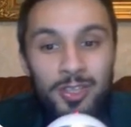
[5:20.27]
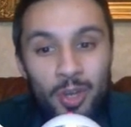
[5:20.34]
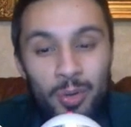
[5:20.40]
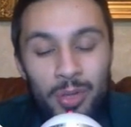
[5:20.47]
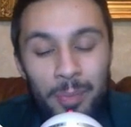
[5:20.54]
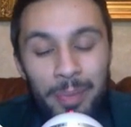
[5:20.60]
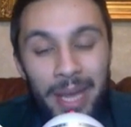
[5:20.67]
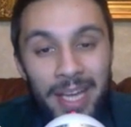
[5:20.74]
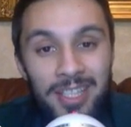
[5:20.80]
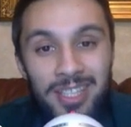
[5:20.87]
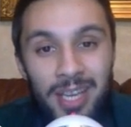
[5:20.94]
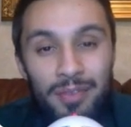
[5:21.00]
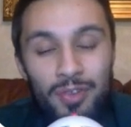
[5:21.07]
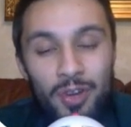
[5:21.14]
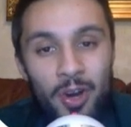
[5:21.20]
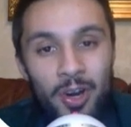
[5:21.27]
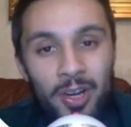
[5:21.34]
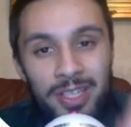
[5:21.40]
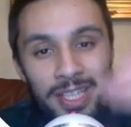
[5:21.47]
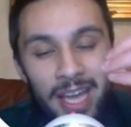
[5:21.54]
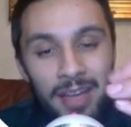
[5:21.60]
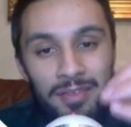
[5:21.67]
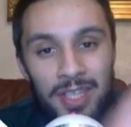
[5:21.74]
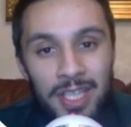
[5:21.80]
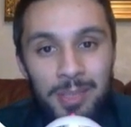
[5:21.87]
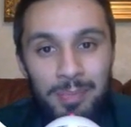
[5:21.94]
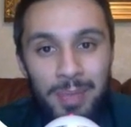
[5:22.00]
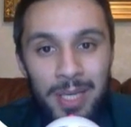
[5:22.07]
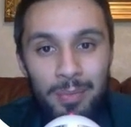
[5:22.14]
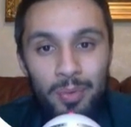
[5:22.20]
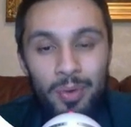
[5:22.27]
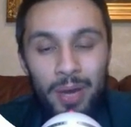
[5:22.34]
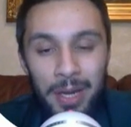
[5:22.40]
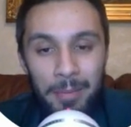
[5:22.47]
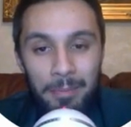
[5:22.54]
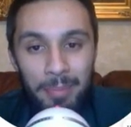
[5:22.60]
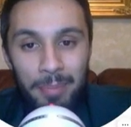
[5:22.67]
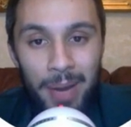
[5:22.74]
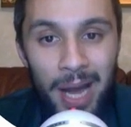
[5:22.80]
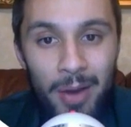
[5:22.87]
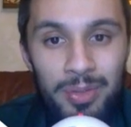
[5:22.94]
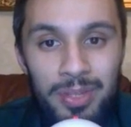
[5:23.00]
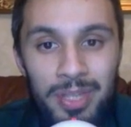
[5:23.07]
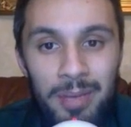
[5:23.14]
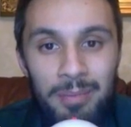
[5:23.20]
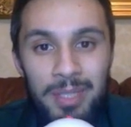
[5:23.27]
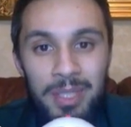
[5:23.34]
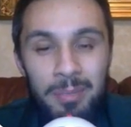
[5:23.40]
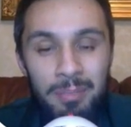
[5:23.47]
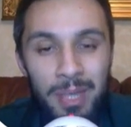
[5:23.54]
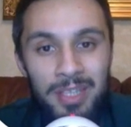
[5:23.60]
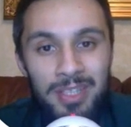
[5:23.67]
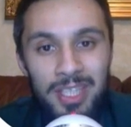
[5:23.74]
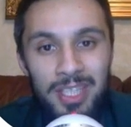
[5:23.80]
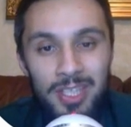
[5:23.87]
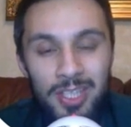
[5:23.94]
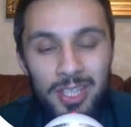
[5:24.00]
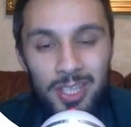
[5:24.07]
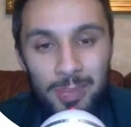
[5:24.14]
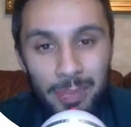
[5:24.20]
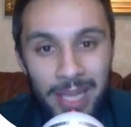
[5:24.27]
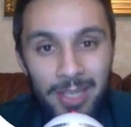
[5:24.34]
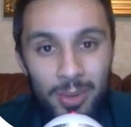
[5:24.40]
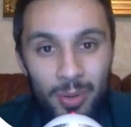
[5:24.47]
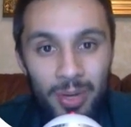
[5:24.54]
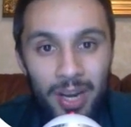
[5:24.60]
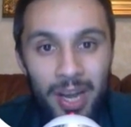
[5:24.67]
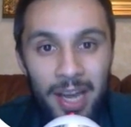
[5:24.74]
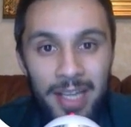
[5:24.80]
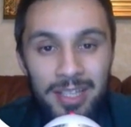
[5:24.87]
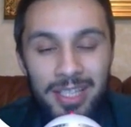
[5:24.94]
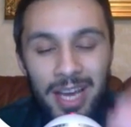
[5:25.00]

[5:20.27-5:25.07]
So the PaySafe card gave these people and empowered them the ability to spend online,